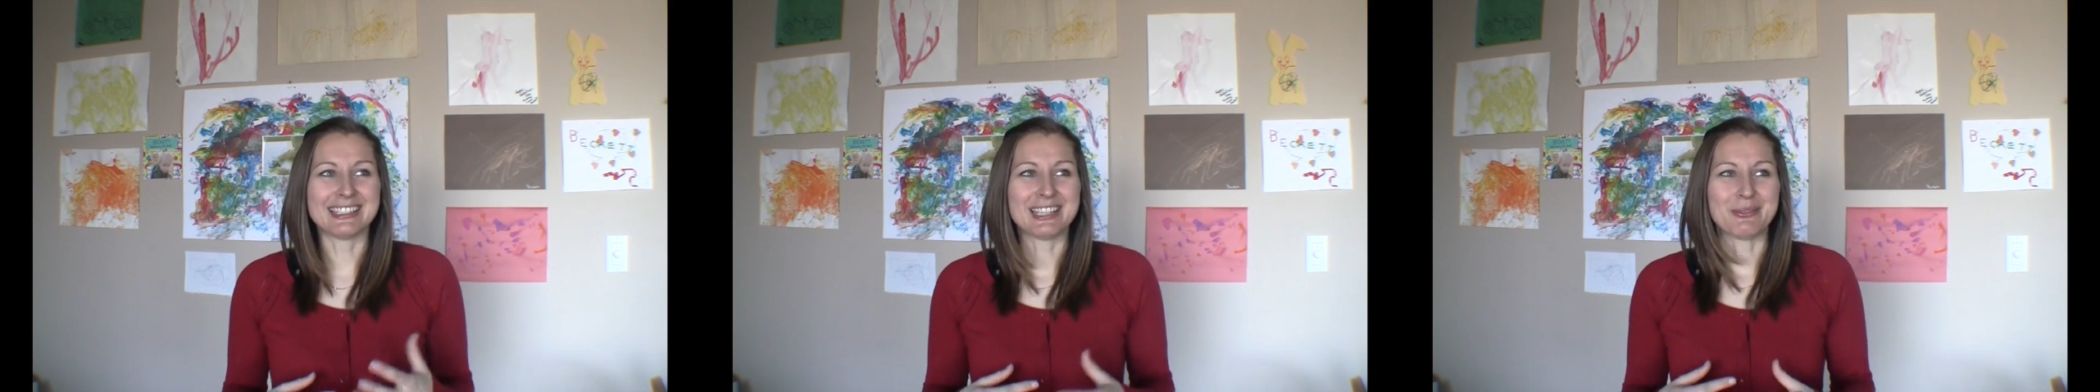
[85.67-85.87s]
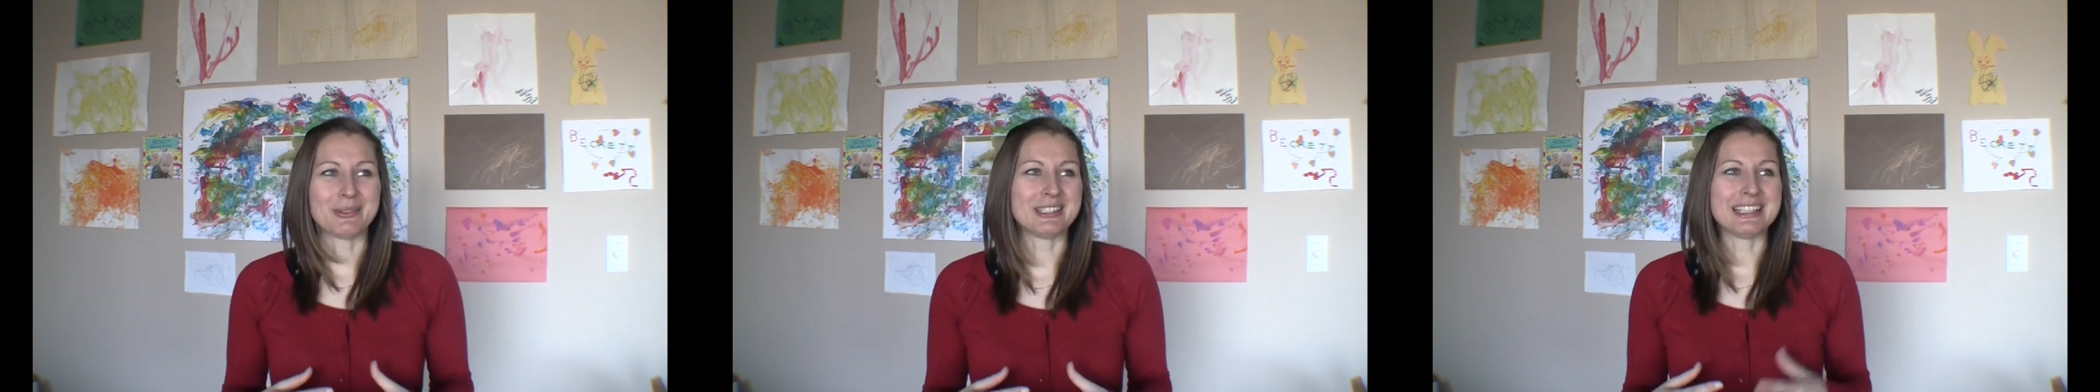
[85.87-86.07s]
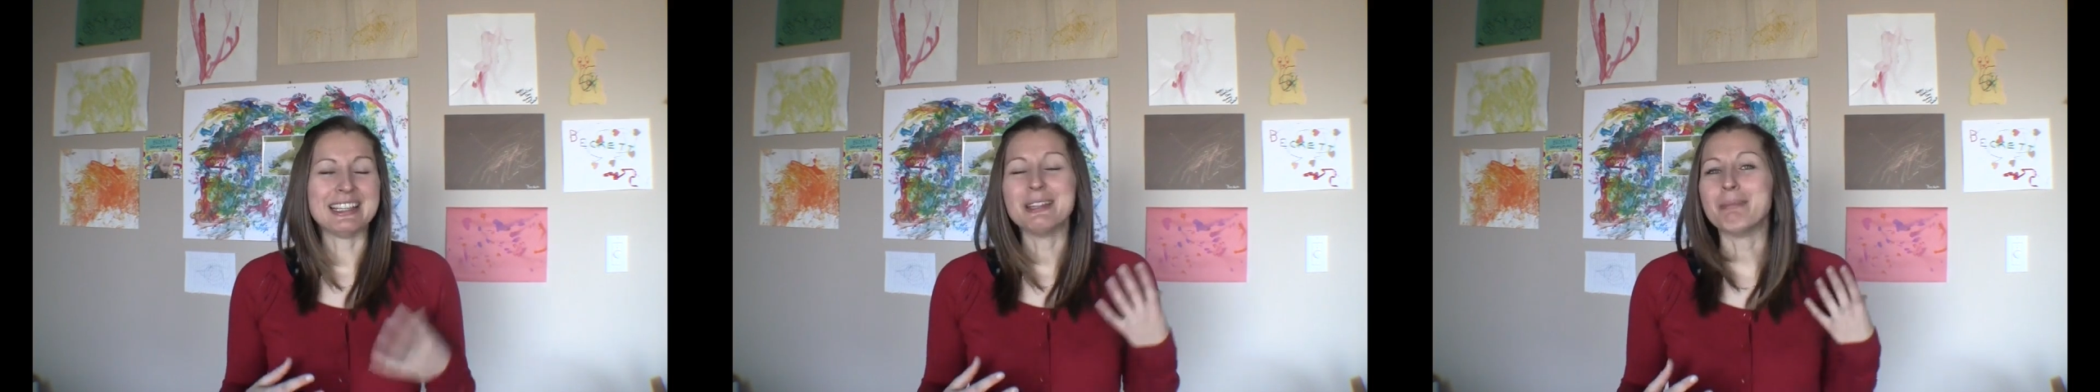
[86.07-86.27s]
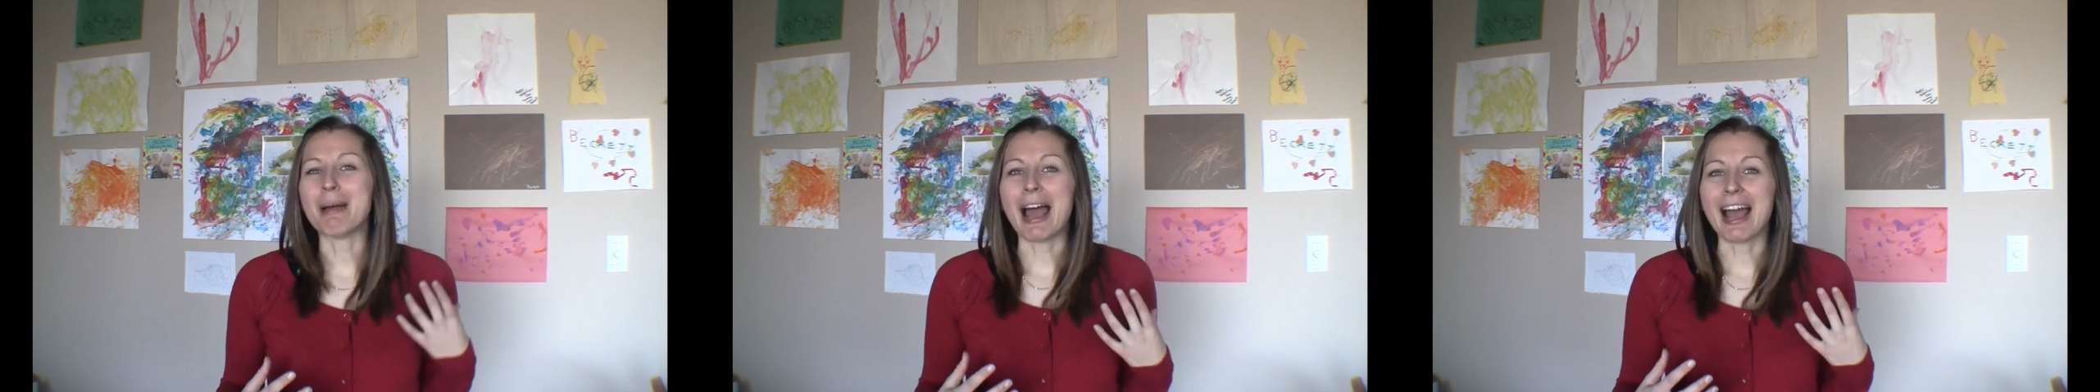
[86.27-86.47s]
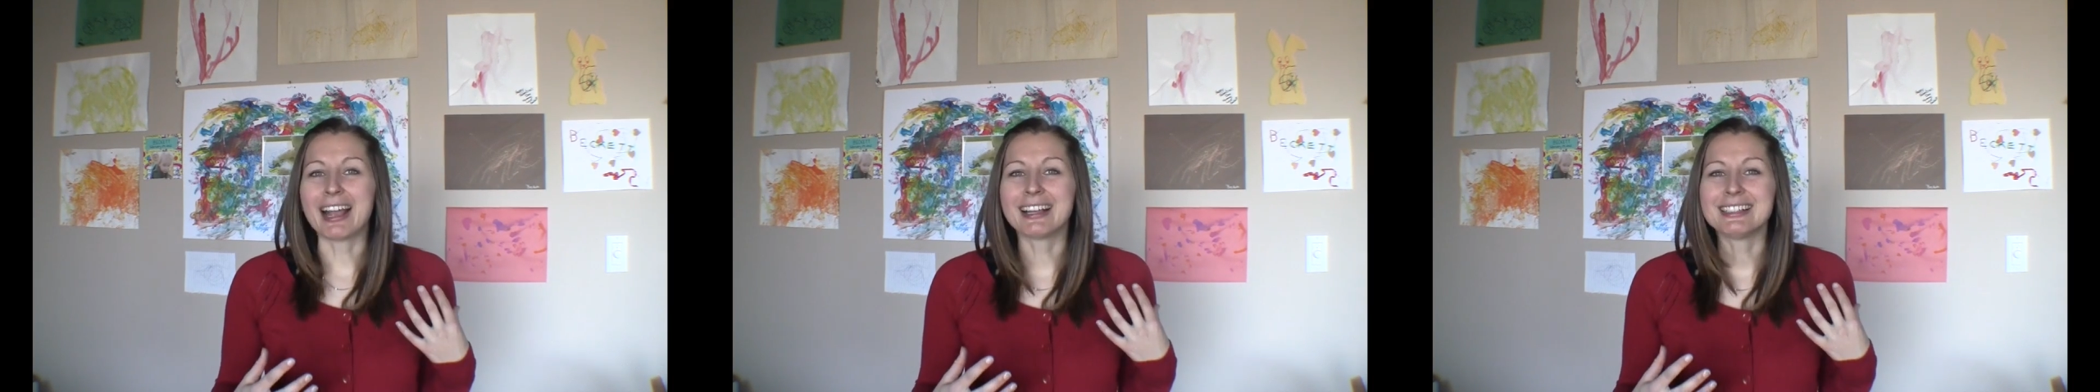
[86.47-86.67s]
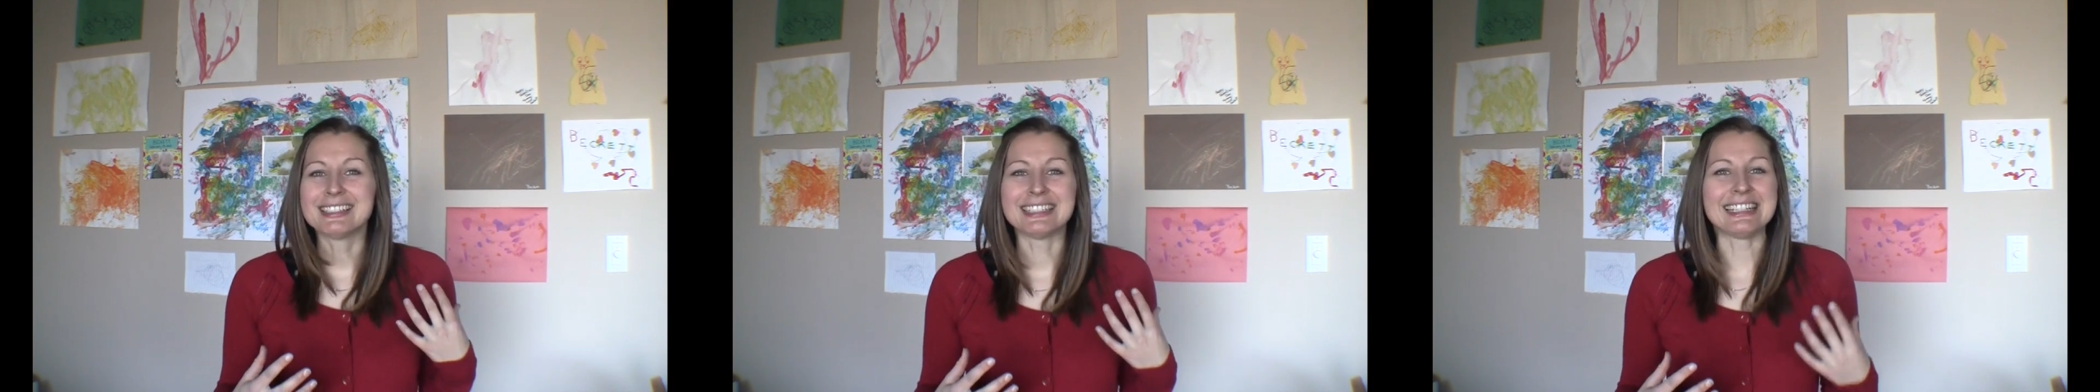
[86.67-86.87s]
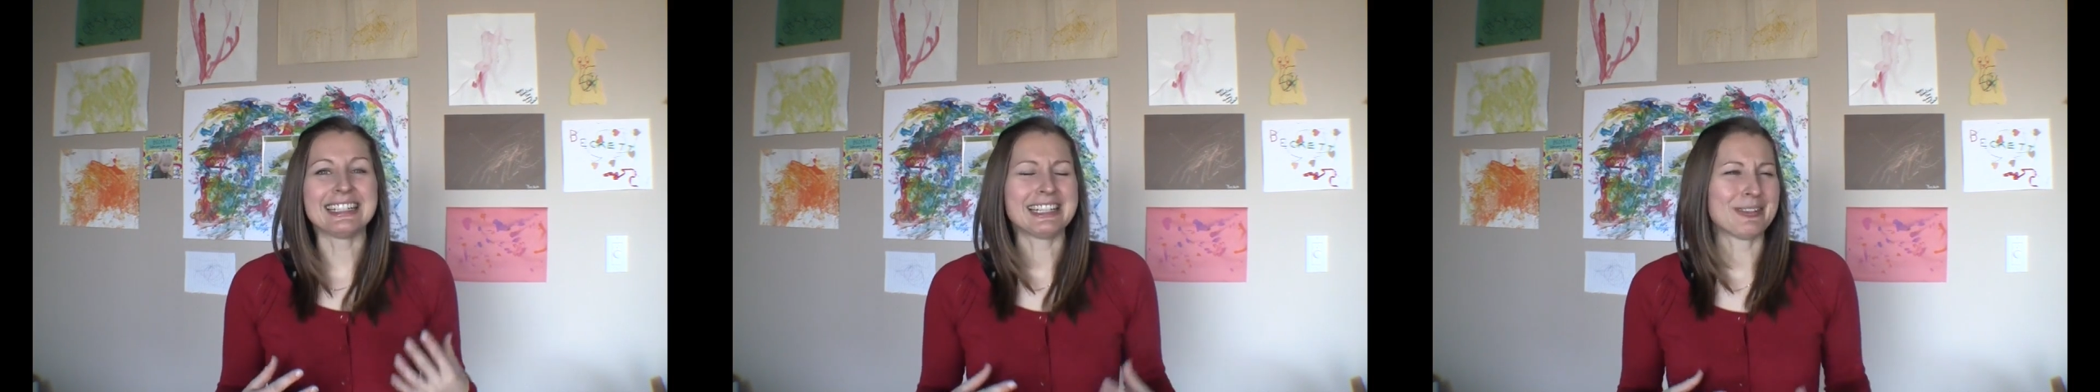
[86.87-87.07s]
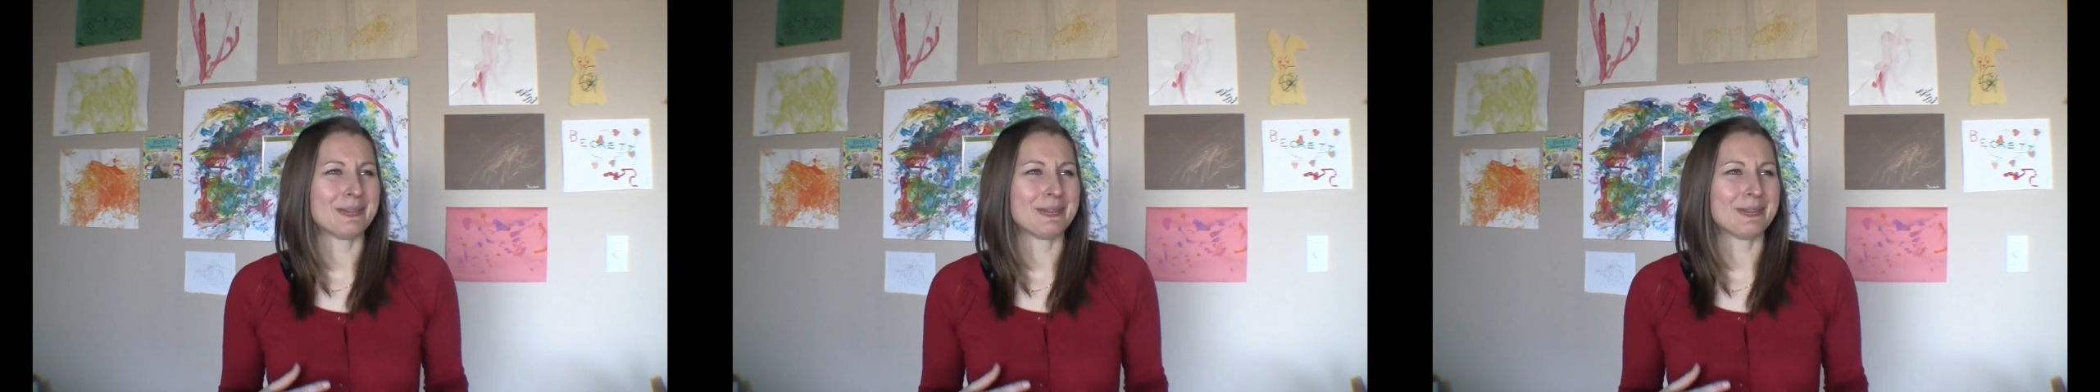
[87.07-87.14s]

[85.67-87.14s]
as he was in the back seat,